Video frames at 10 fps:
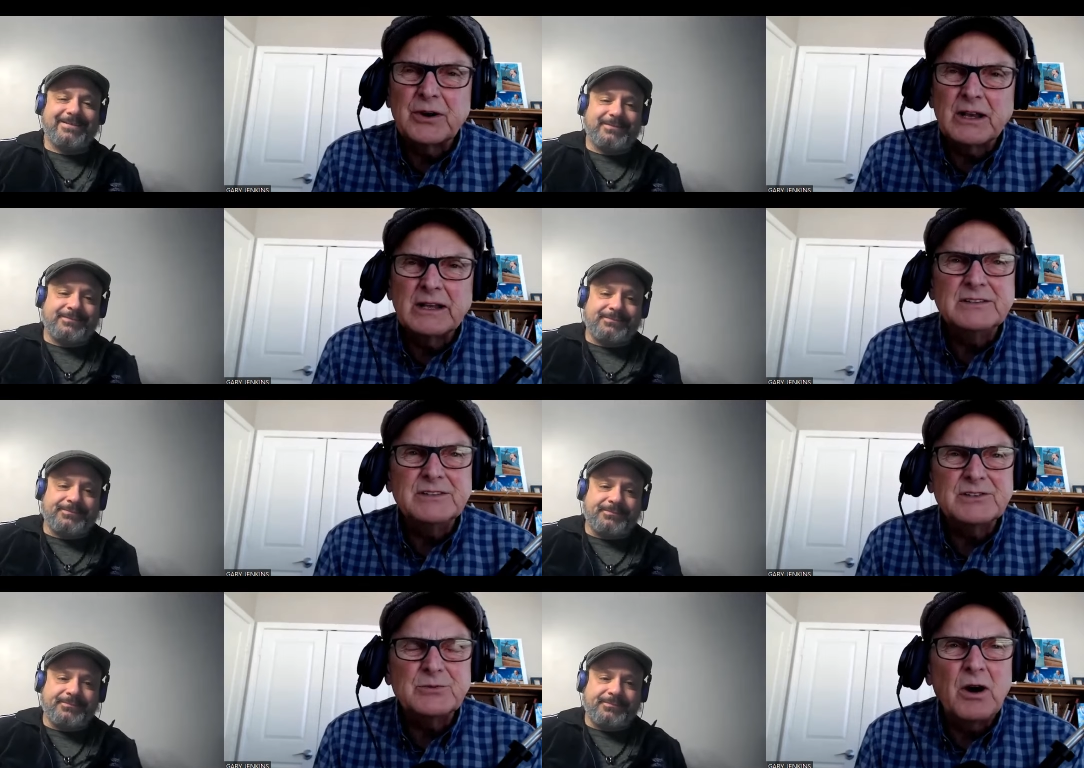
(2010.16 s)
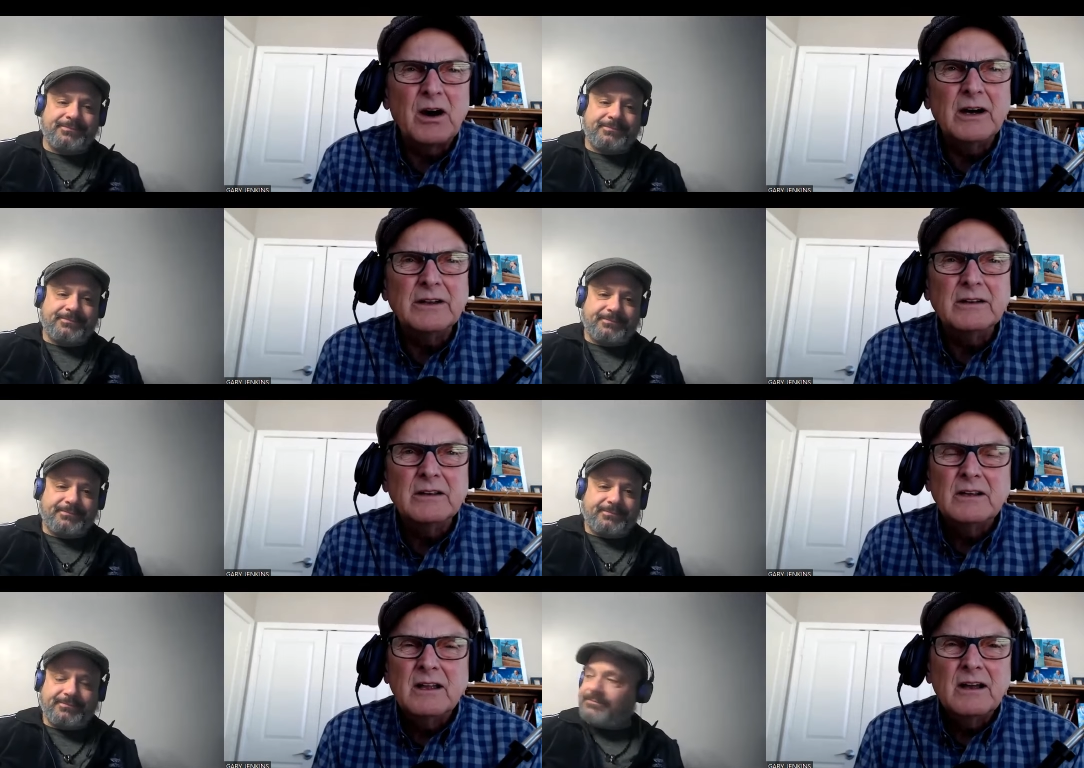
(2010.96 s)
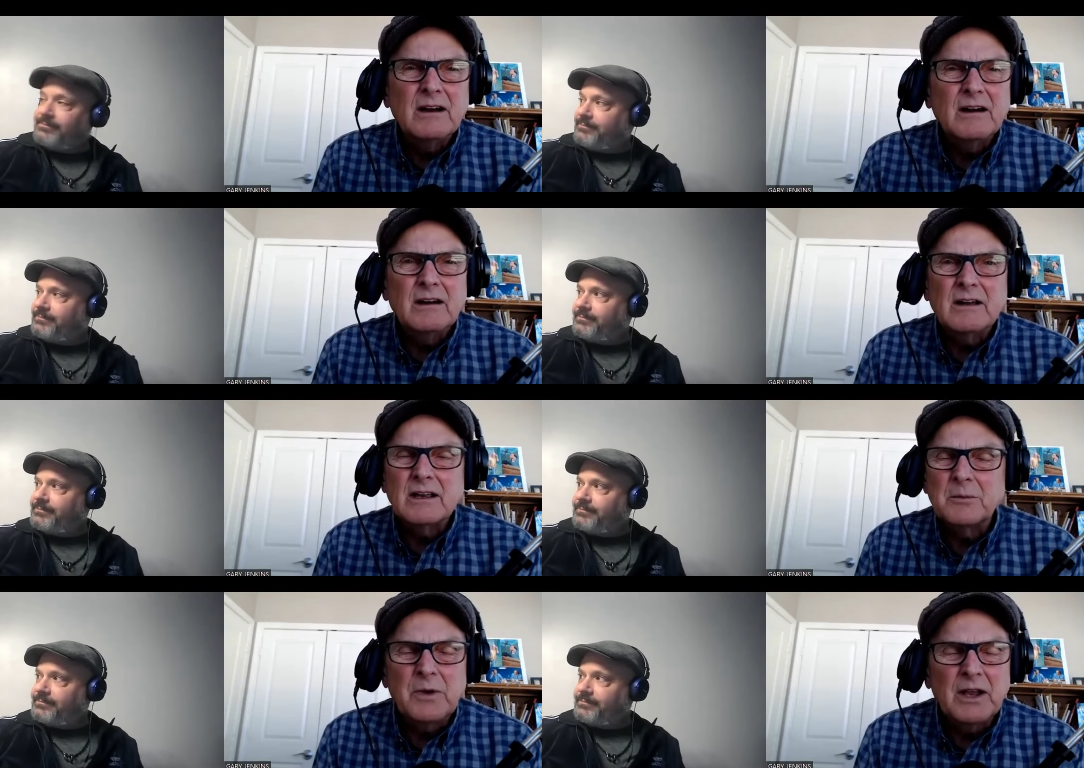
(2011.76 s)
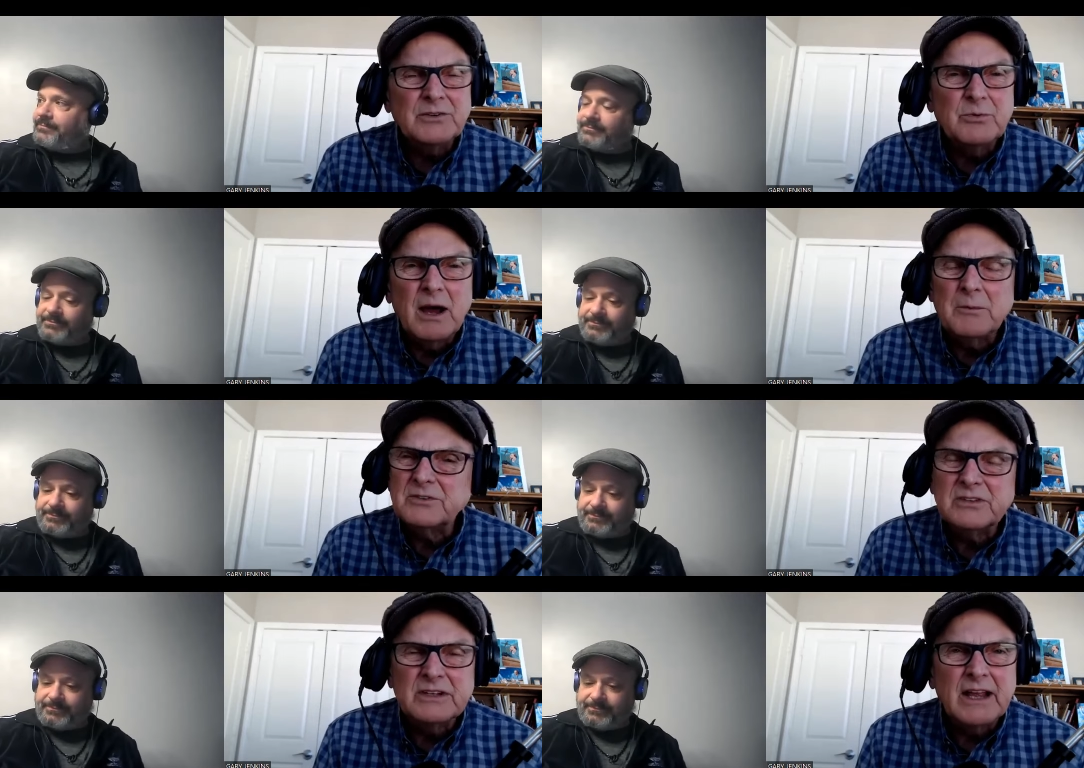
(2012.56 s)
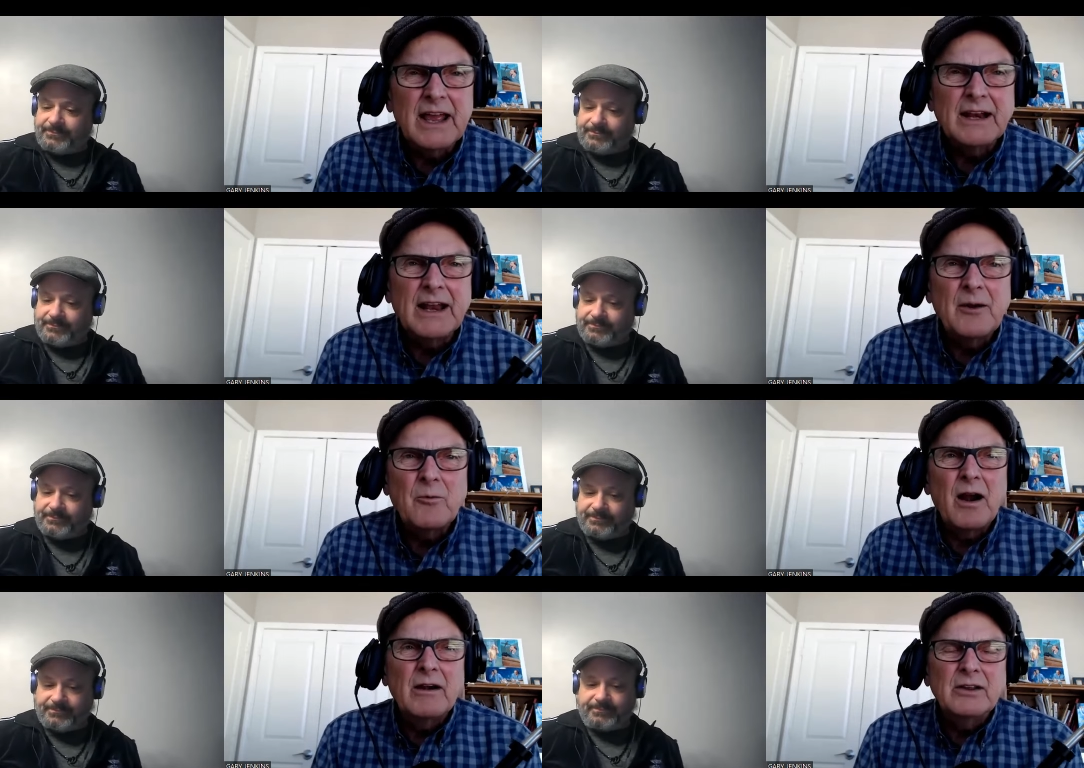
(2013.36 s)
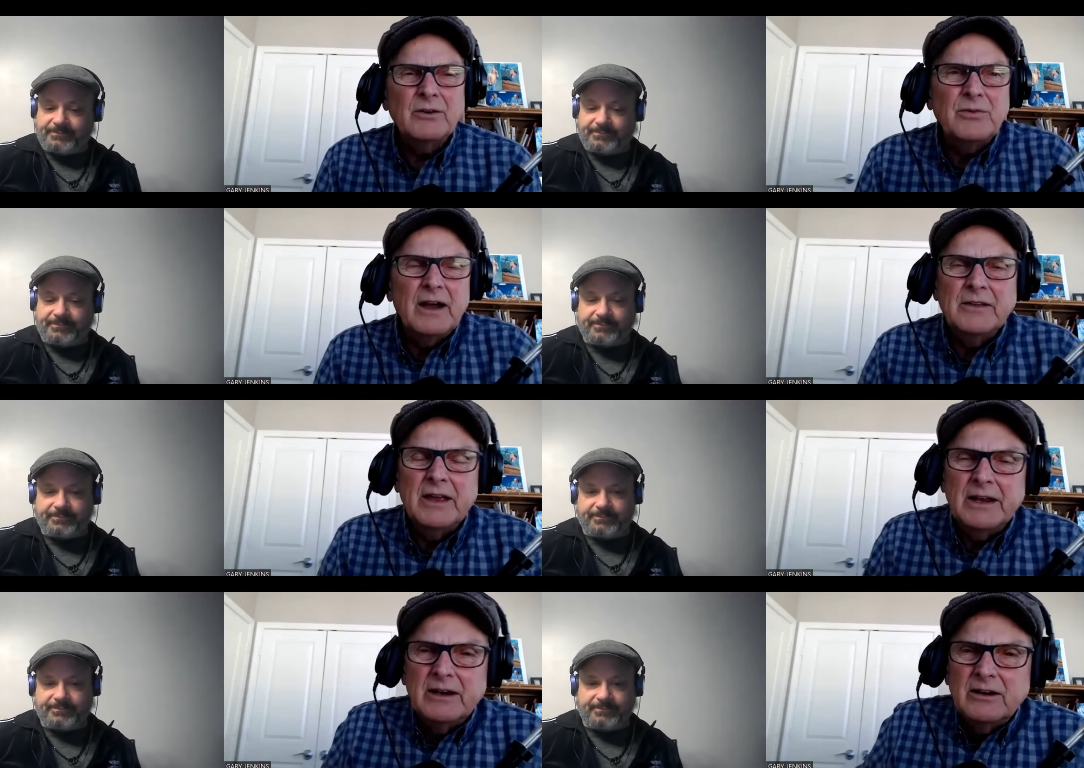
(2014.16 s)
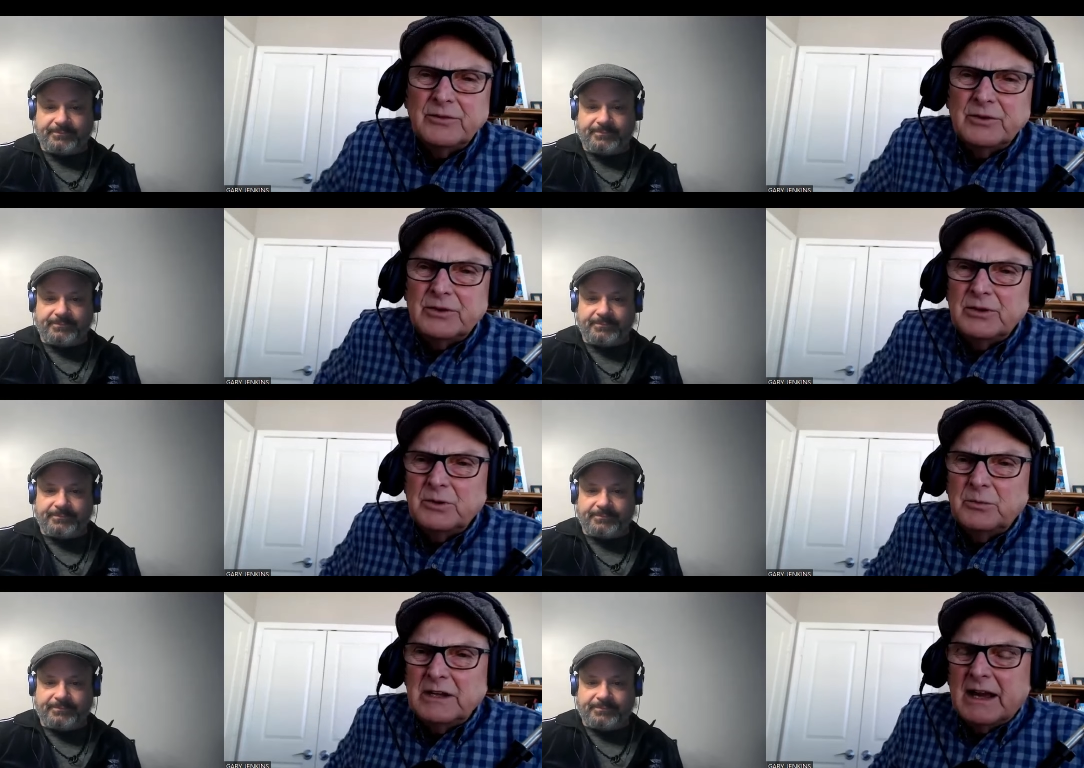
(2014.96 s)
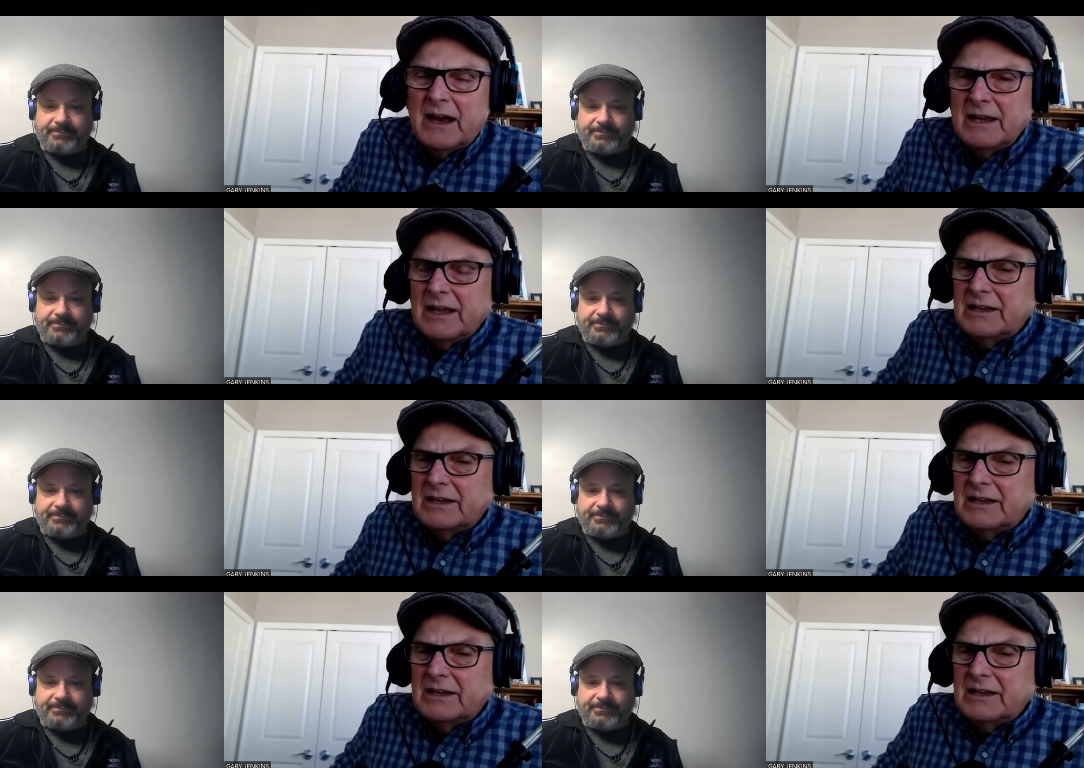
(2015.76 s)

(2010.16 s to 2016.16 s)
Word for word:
Speaker 1: for Lisa Swan, Camillus Robinson, Gangland Wire. You'll find that interview too. But yeah,